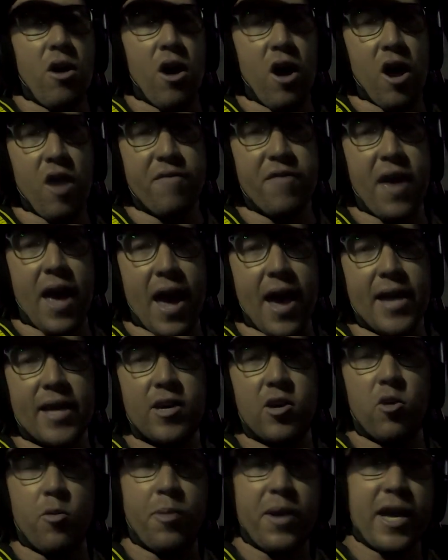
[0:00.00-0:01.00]
of the
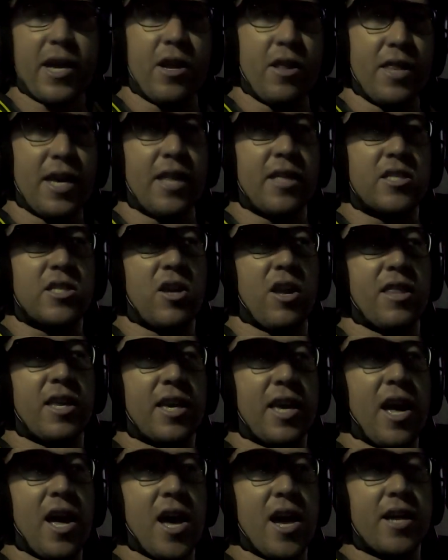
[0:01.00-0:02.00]
angle being on the other side of
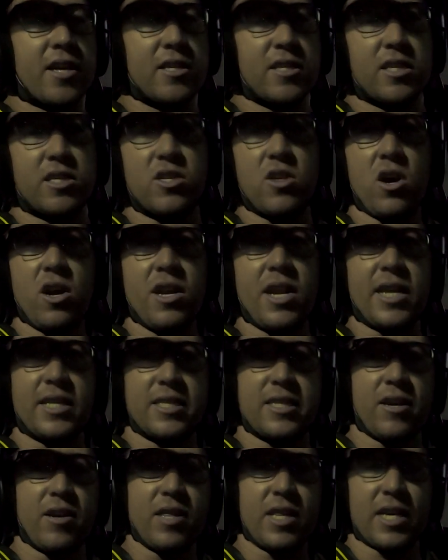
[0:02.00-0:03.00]
the car, because it's not
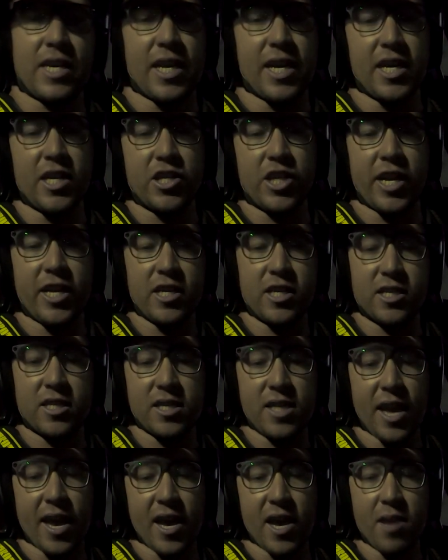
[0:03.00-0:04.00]
necessarily the gear changes
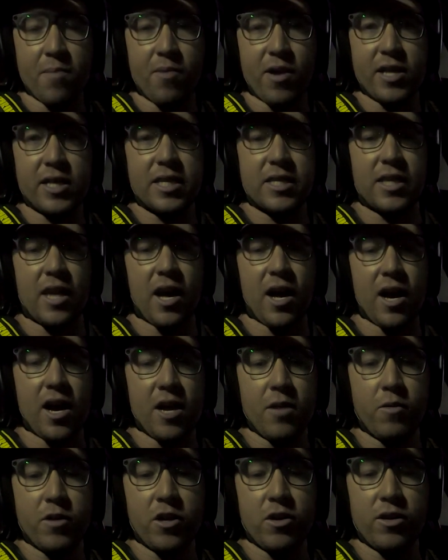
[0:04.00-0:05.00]
and the handbrake that's
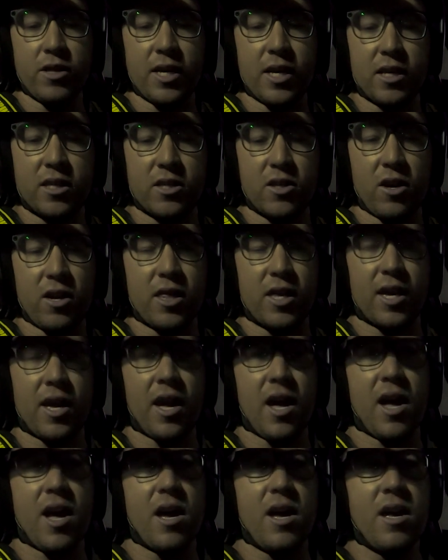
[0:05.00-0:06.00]
hard when you're on the other side of the
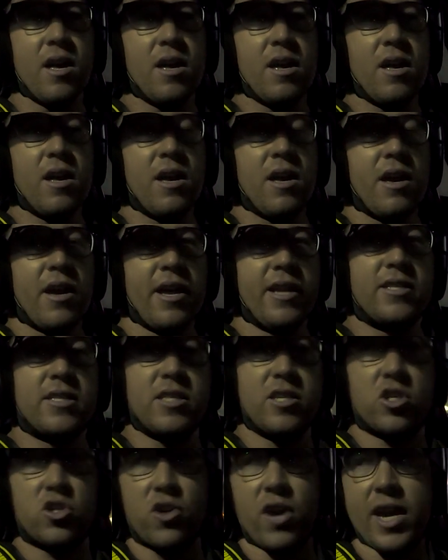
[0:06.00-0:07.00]
car, it's
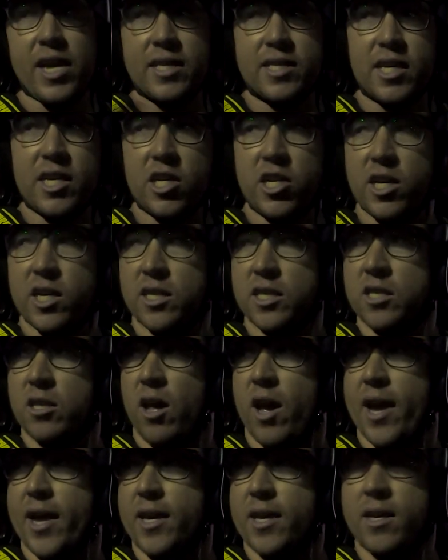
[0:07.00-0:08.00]
the transitions,
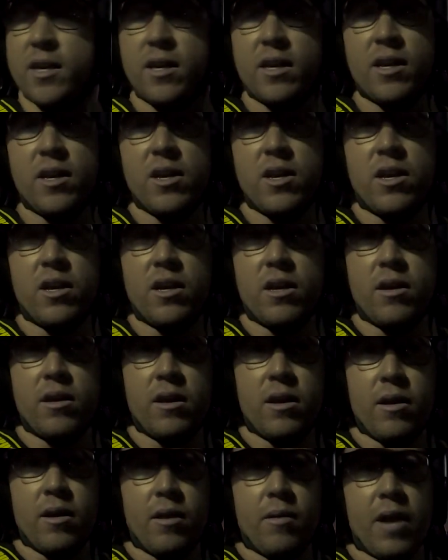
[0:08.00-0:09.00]
like,
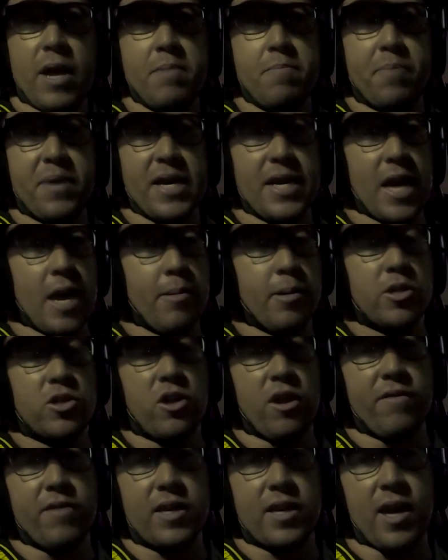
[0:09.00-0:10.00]
and being able to
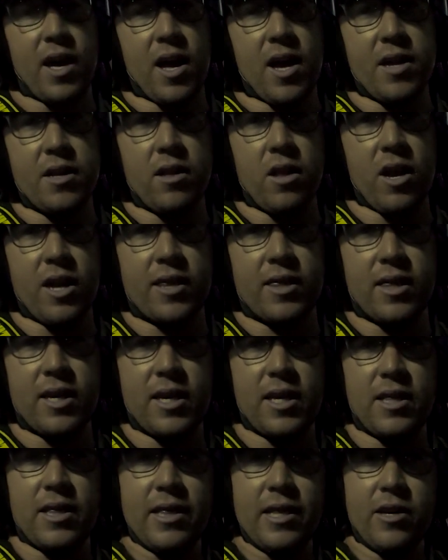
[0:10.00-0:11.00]
drive the car to like the
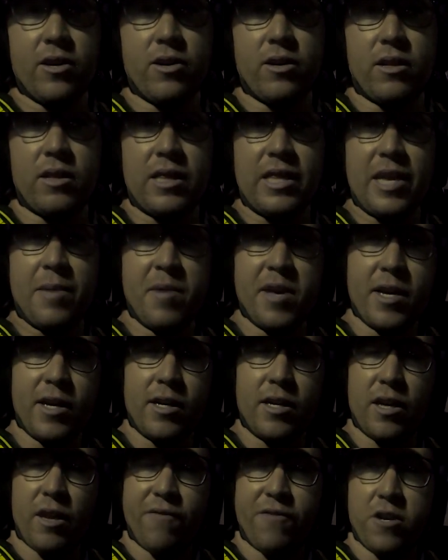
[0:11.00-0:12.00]
literal limit,
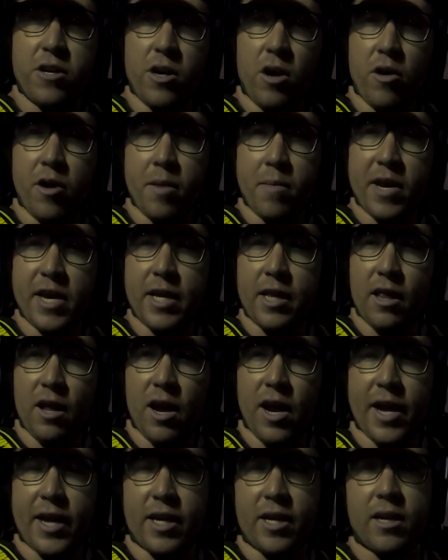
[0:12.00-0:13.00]
if you know what I mean,
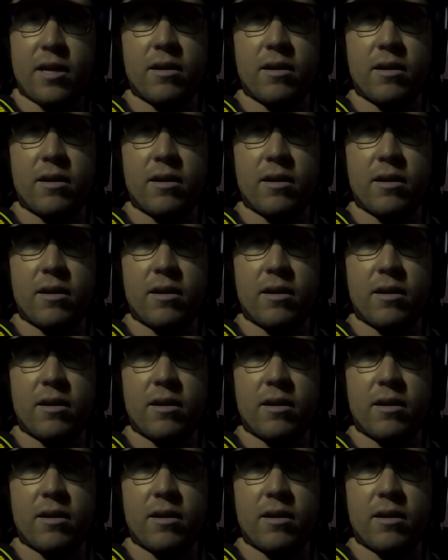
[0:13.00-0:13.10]
like,